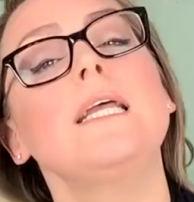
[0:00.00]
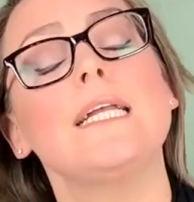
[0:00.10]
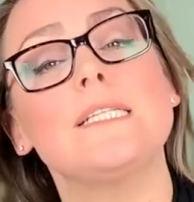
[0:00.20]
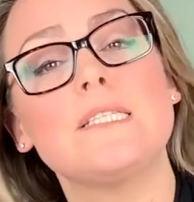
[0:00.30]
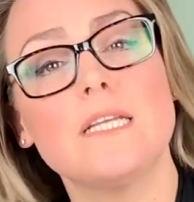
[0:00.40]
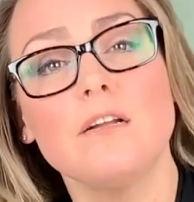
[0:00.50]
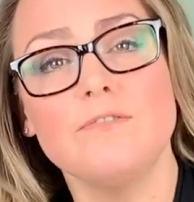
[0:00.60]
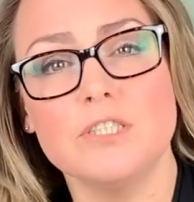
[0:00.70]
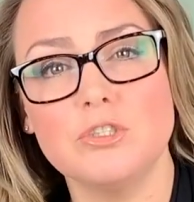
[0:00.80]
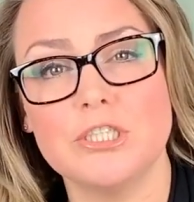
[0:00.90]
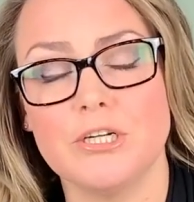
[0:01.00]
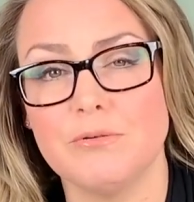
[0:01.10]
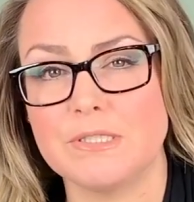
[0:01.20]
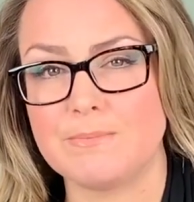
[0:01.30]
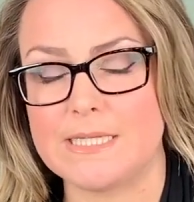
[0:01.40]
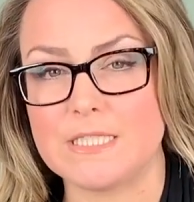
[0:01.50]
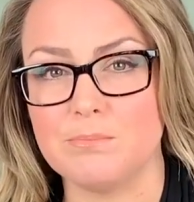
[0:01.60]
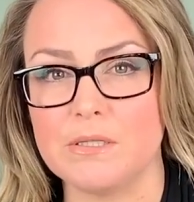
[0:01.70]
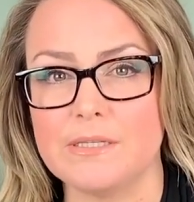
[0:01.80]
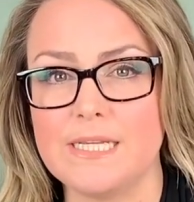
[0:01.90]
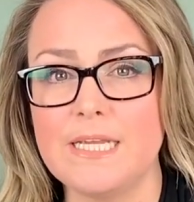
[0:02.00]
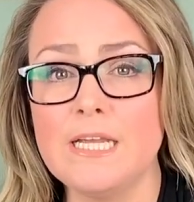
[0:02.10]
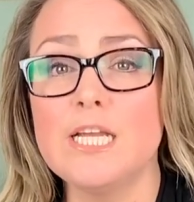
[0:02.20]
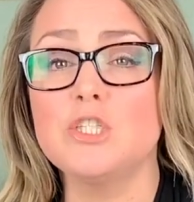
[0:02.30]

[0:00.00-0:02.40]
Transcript: It's their fiduciary responsibility